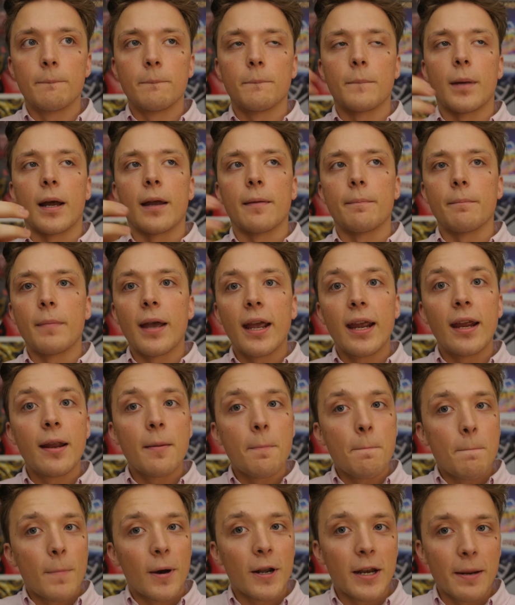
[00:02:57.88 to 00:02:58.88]

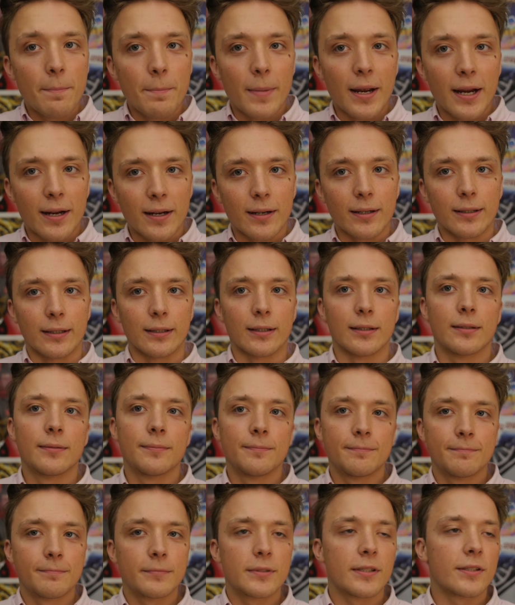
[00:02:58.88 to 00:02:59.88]
main money maker.
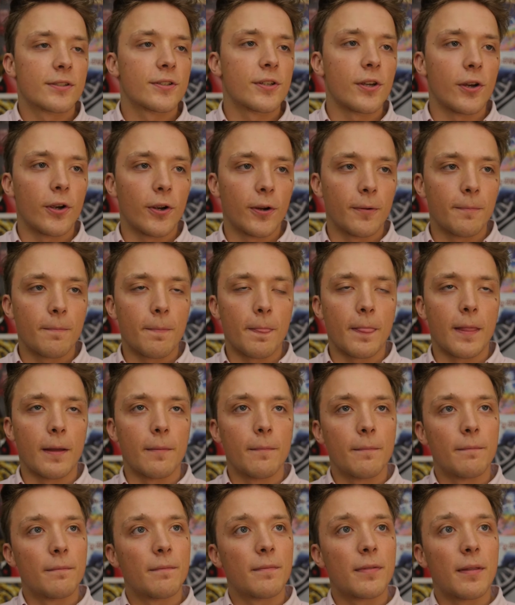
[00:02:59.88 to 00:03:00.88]
So
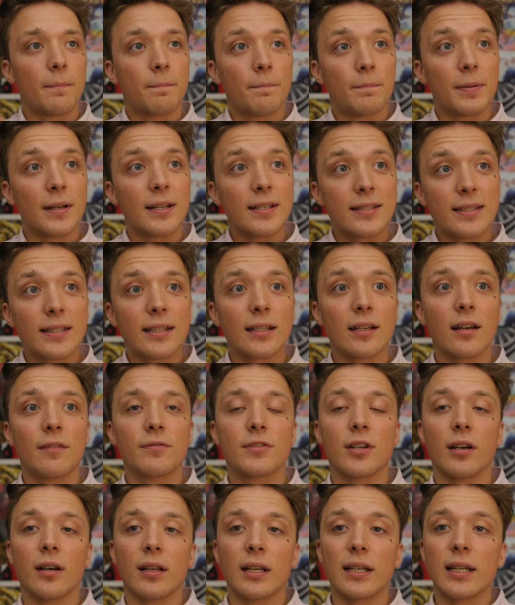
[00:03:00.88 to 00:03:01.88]
the biggest thing I've
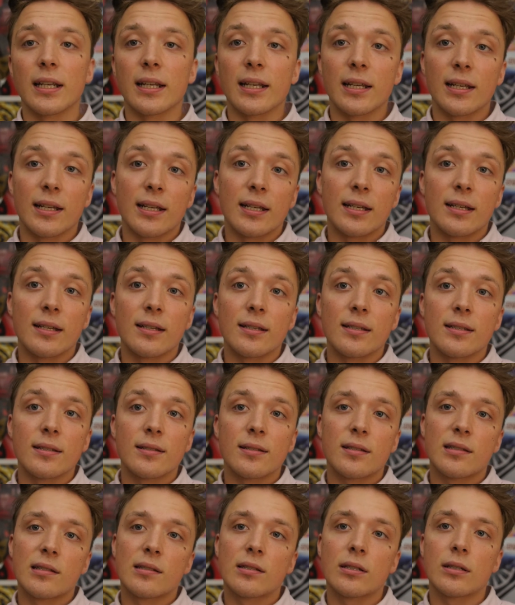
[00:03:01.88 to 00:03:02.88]
done
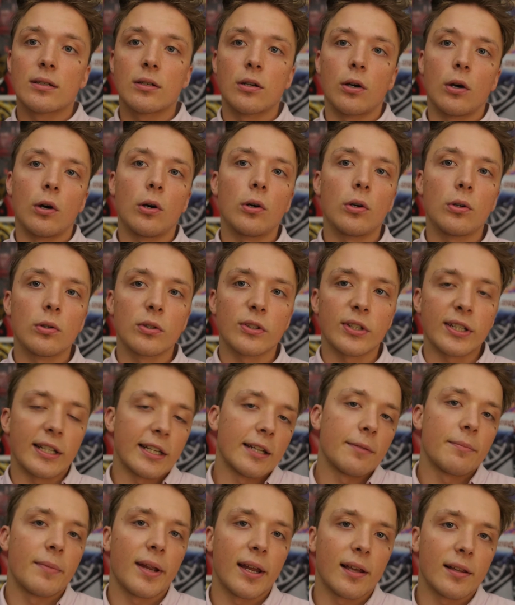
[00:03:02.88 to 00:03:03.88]
is cold
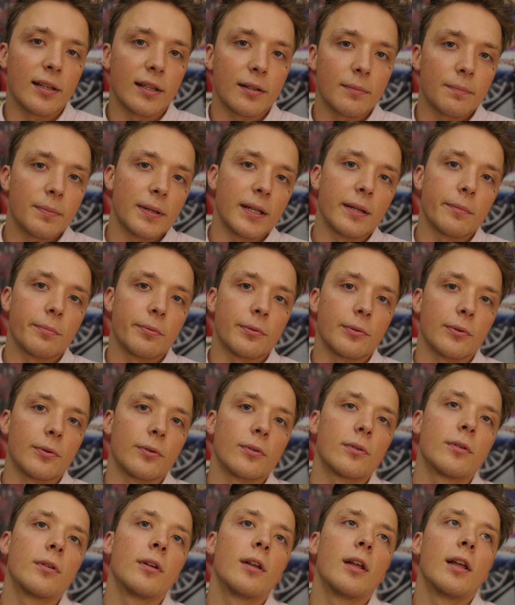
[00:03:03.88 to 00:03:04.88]
emailing
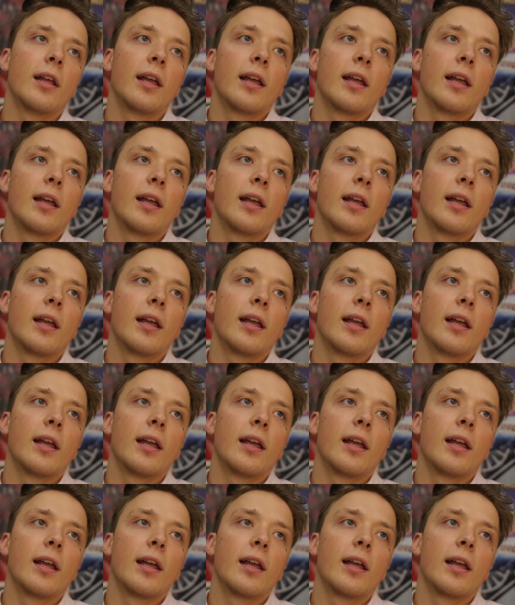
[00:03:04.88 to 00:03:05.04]
people,